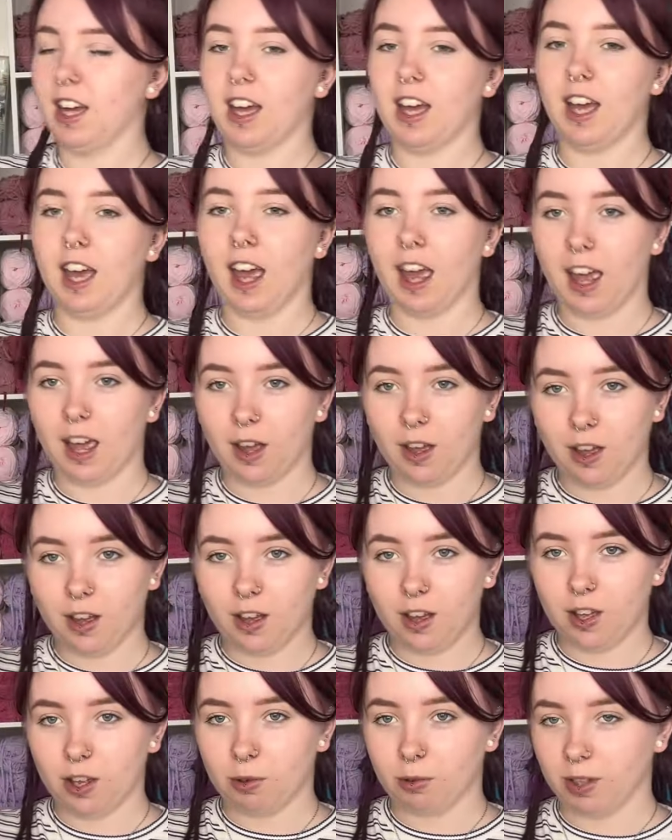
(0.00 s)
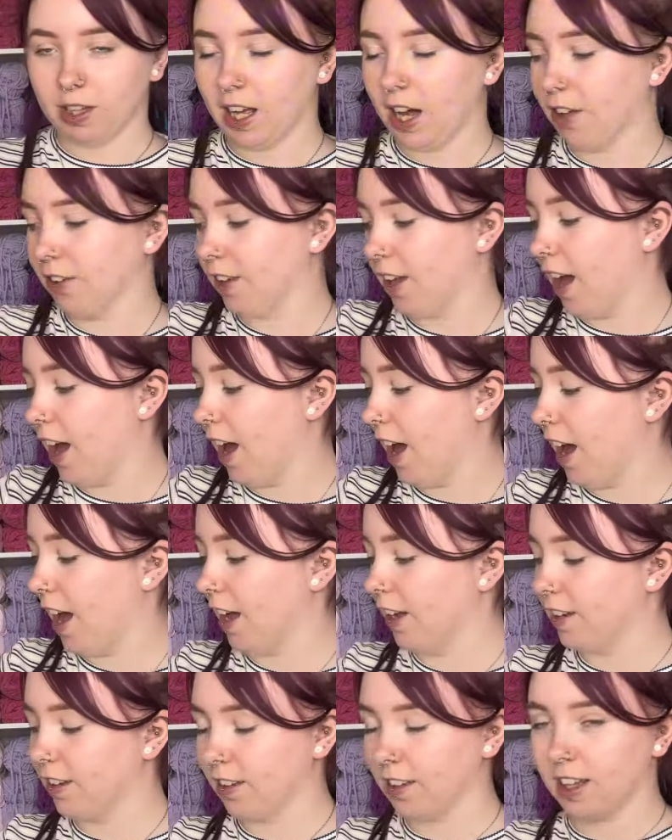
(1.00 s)
it without the
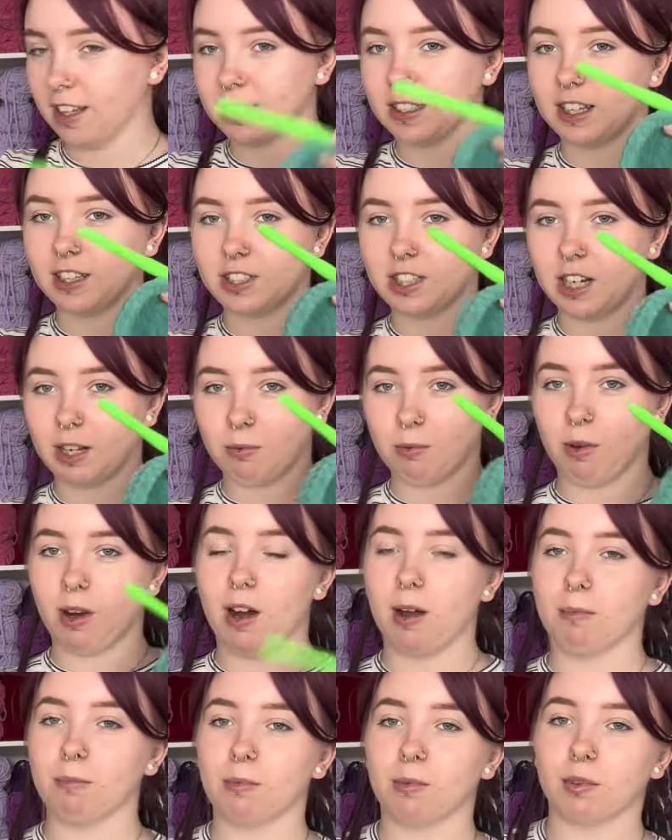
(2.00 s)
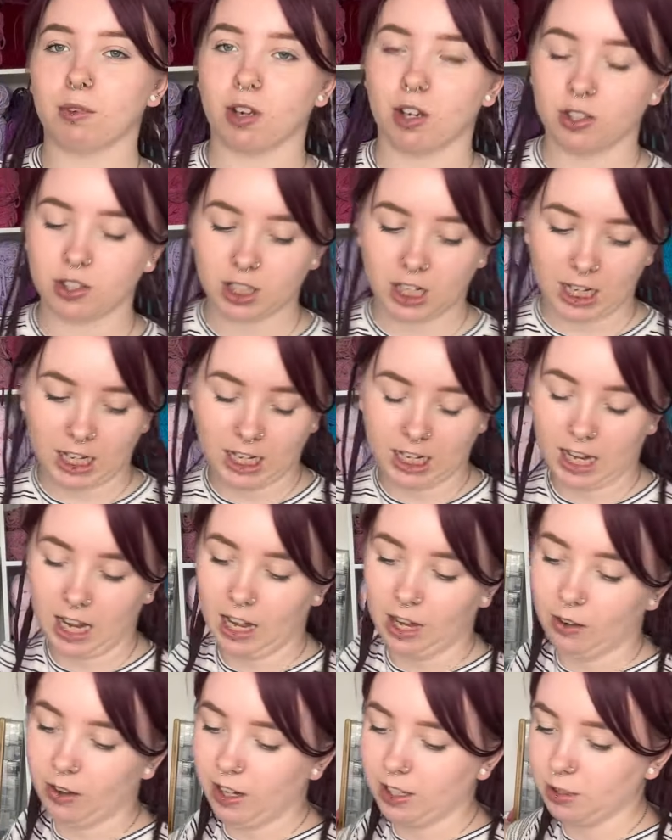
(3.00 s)
head. That's actually what I'm crocheting
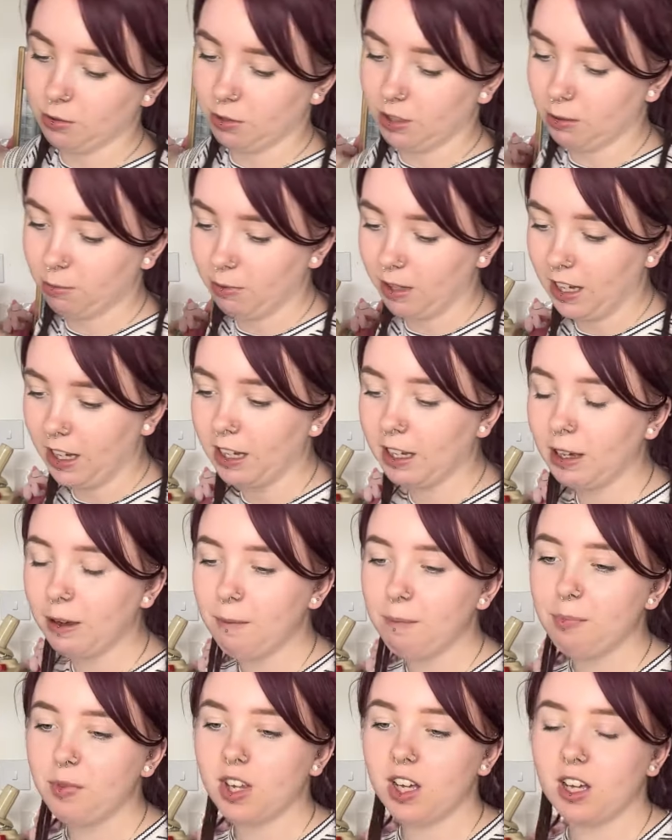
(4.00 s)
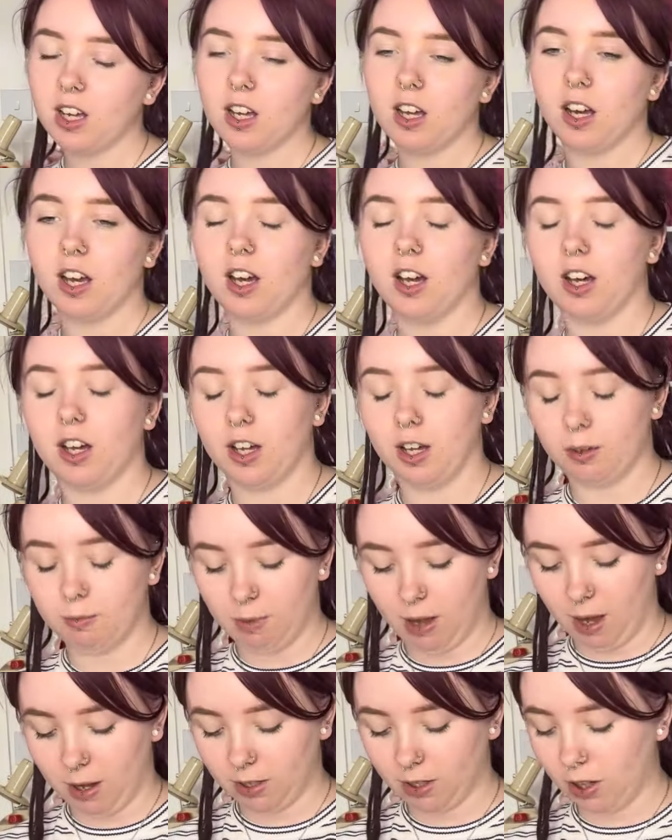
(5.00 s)
now as we speak.
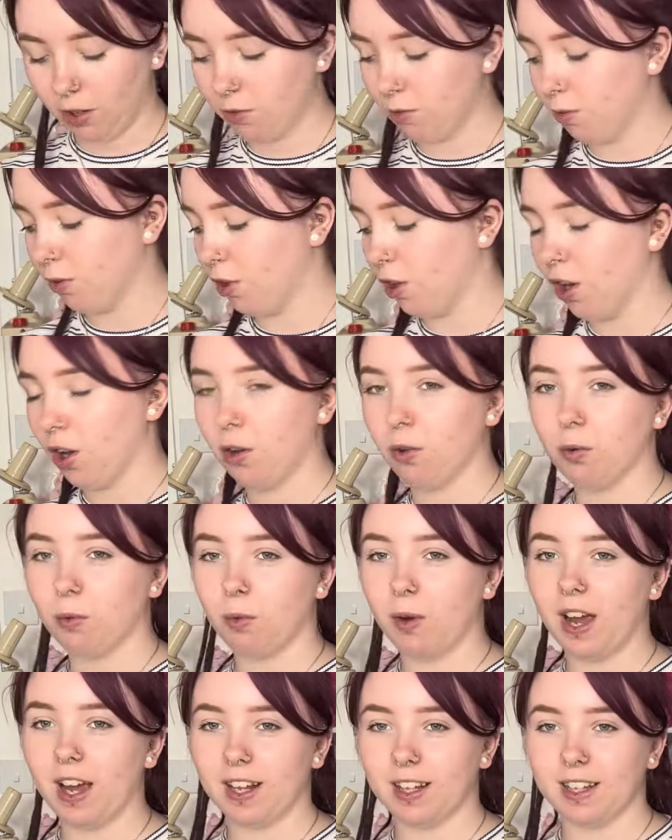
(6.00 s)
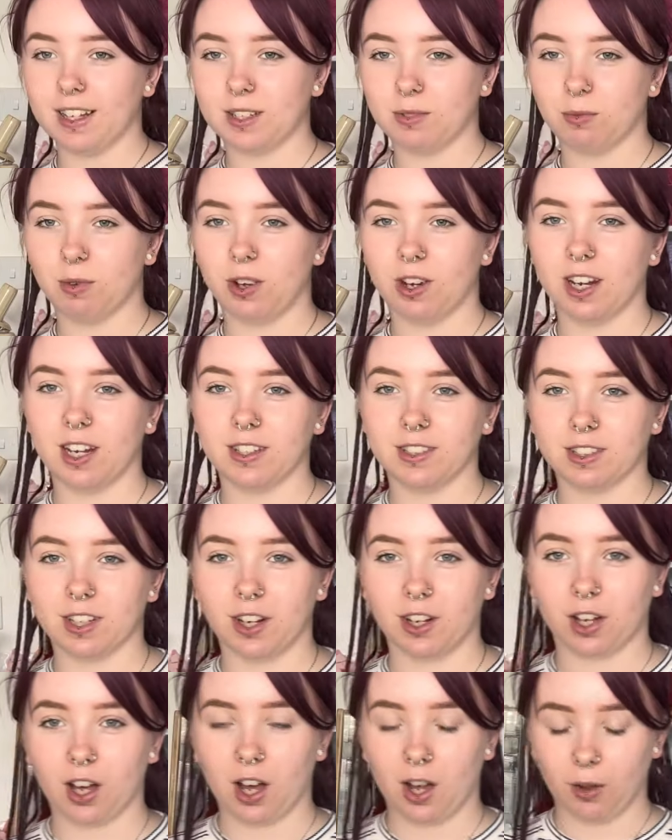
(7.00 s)
I don't know where this one is
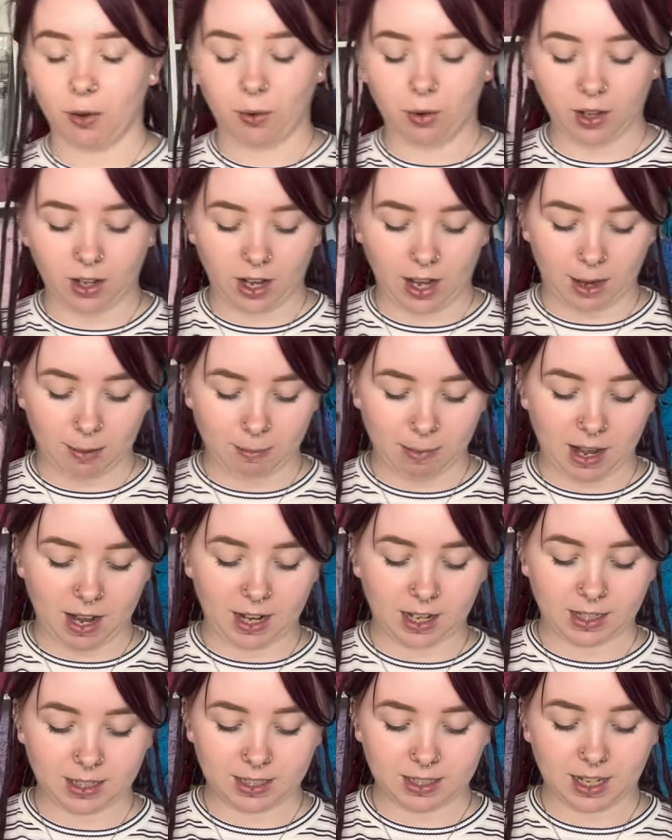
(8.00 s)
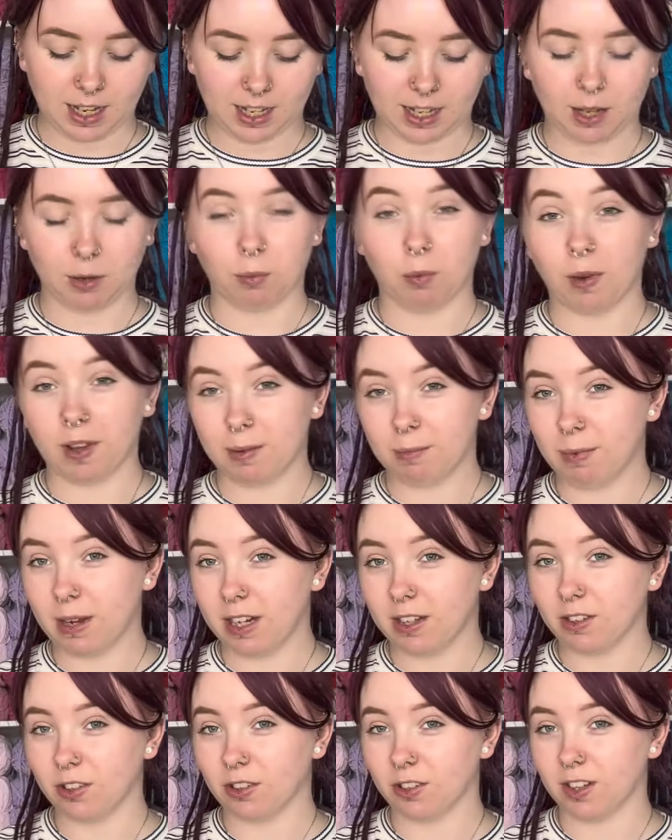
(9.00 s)
going to go. I might take it with me
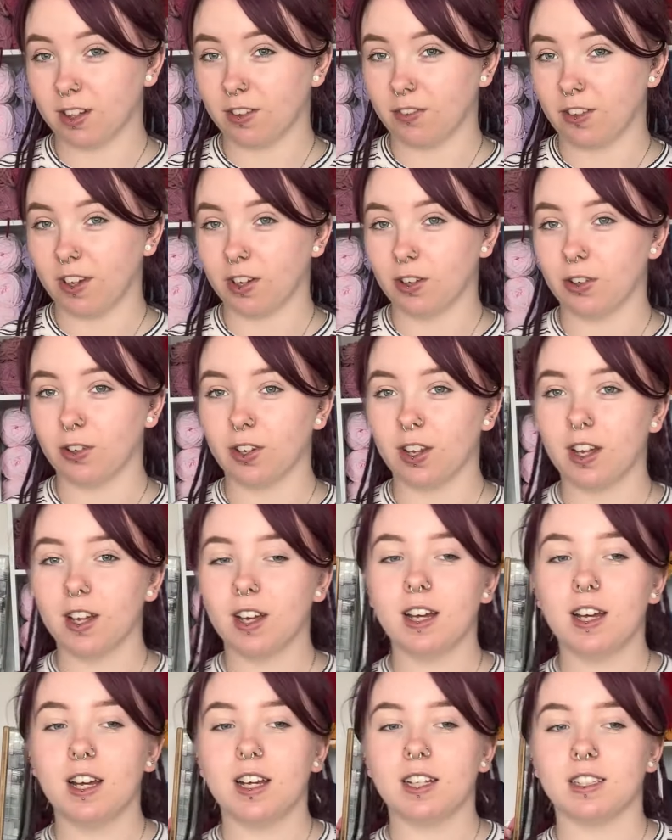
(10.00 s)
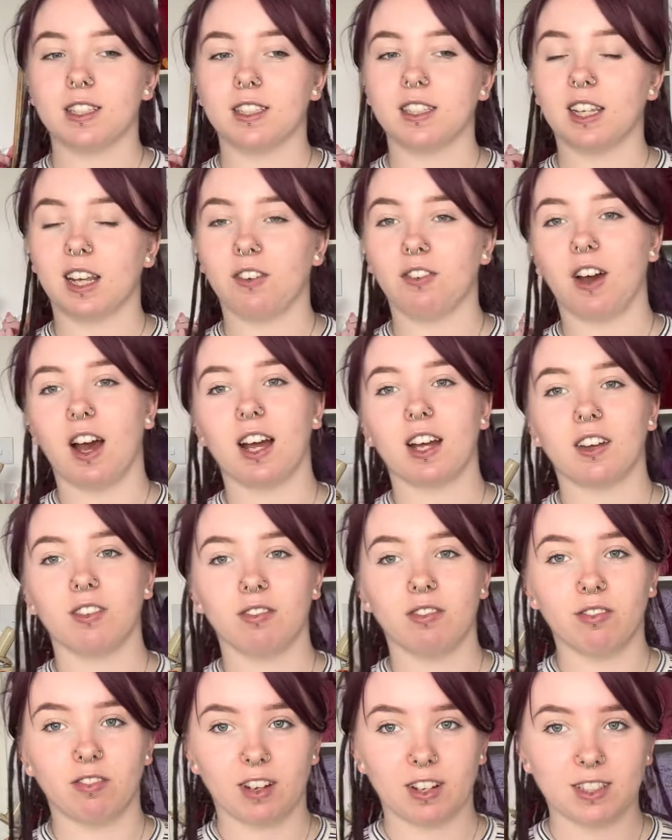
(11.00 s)
to Huddersfield to see if I can
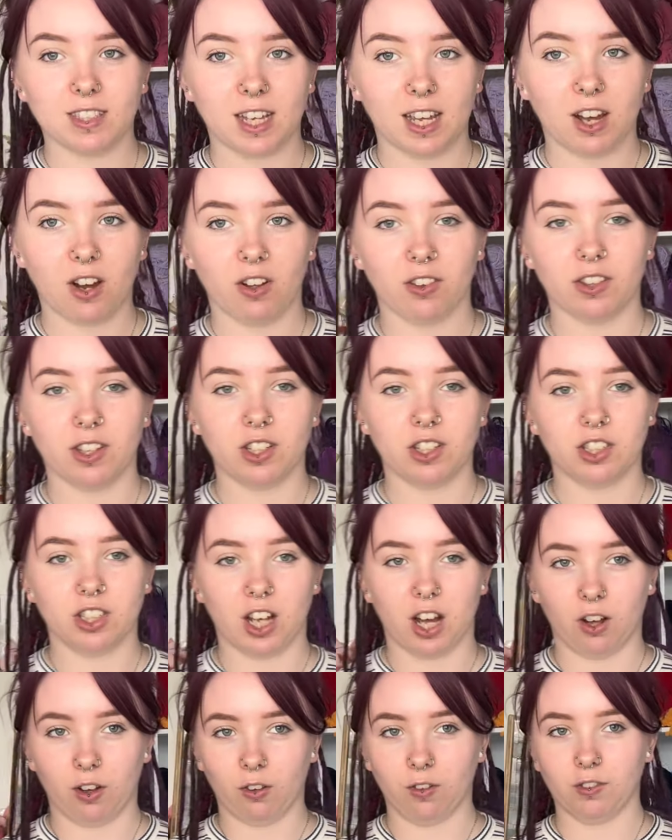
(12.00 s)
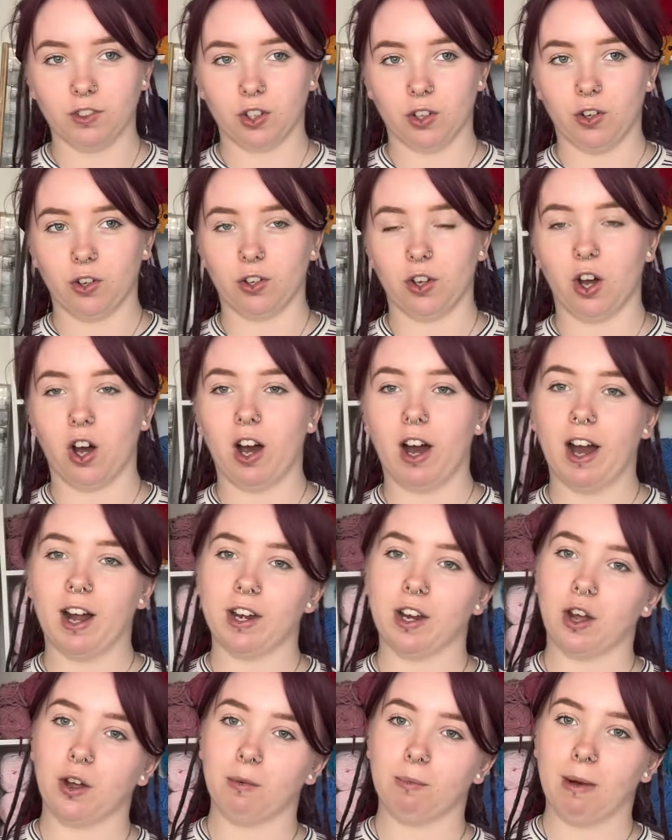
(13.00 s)
fit it on the shelves or not. I
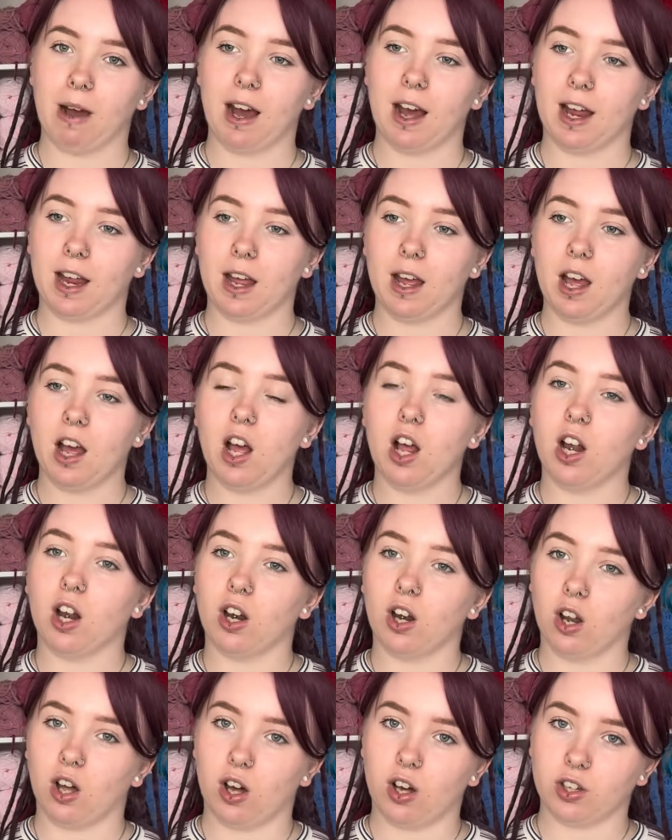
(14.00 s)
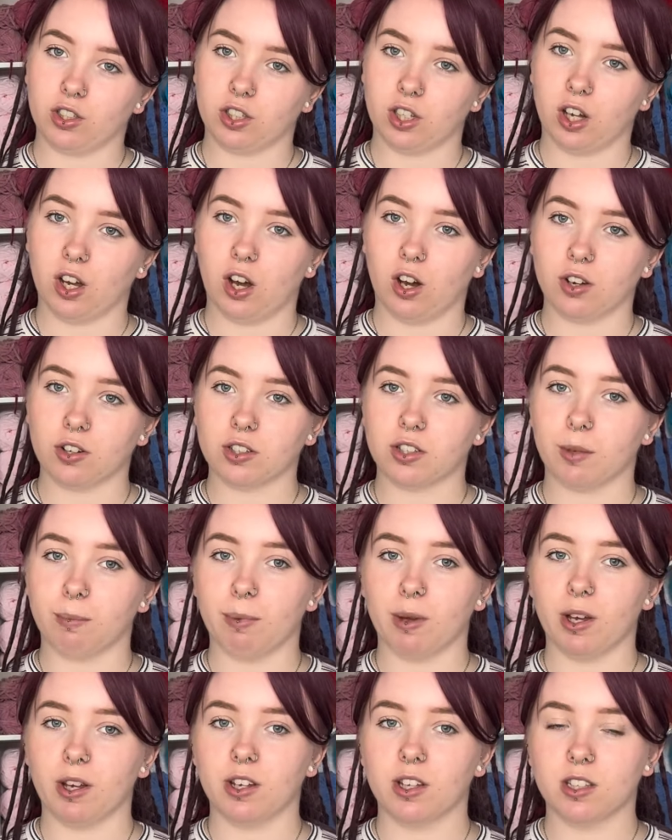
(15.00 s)
know my larger
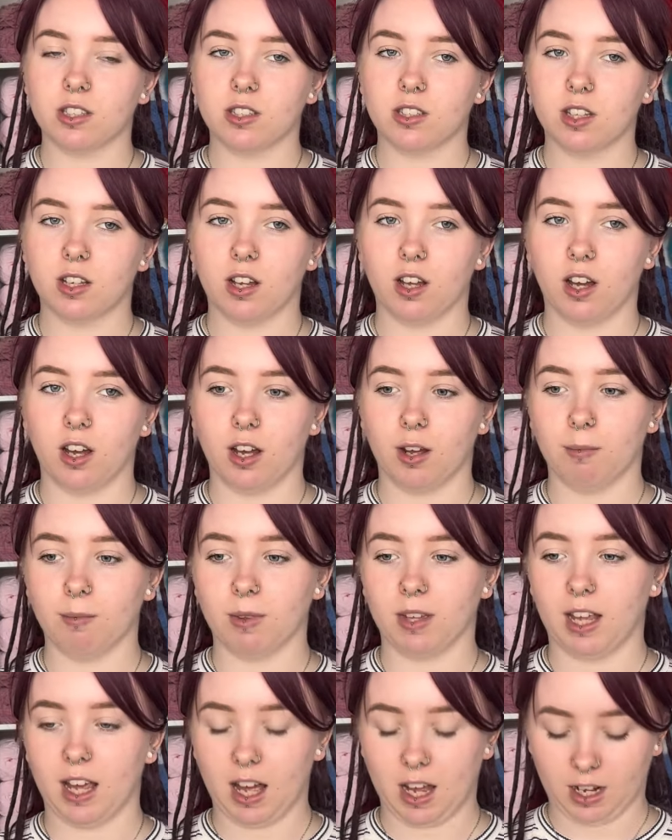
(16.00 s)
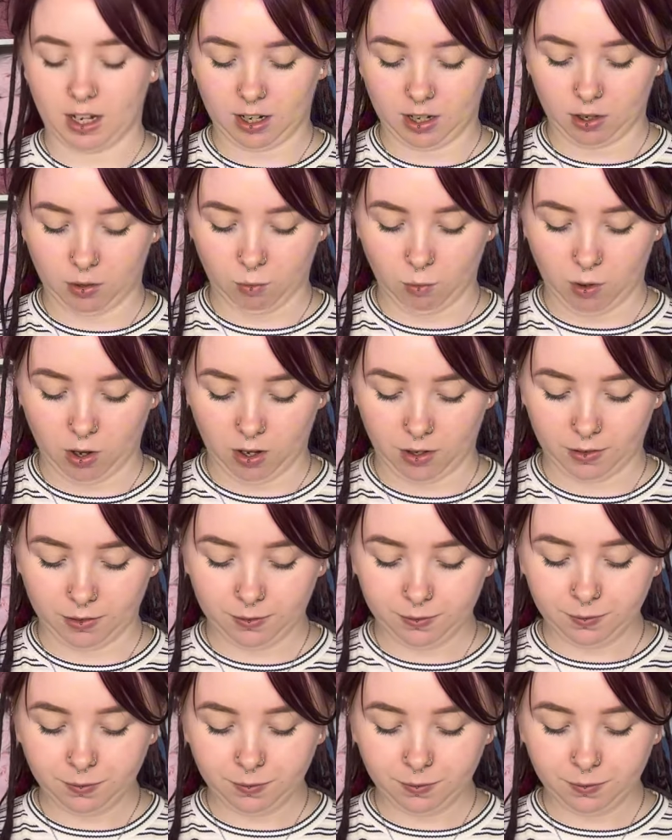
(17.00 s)
octopus, the anchor one,